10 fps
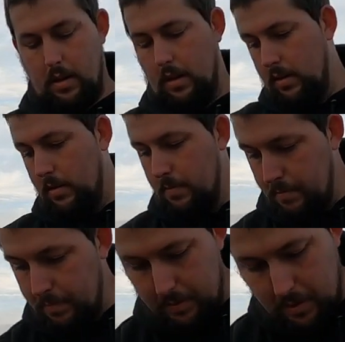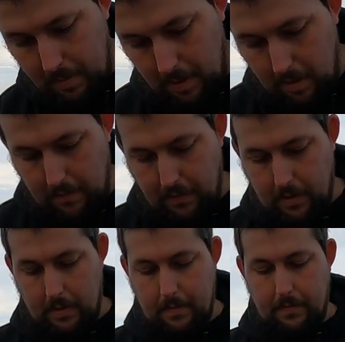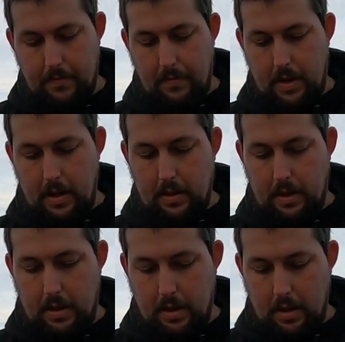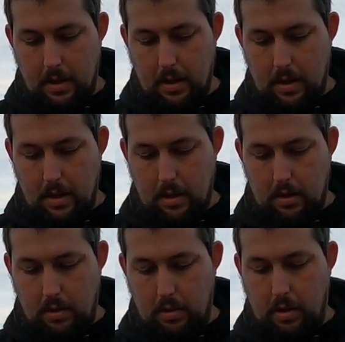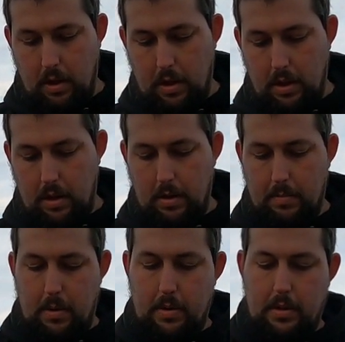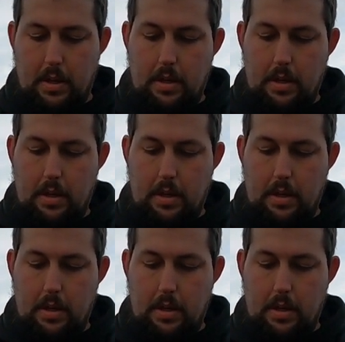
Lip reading: And snap that off. Find your hook point.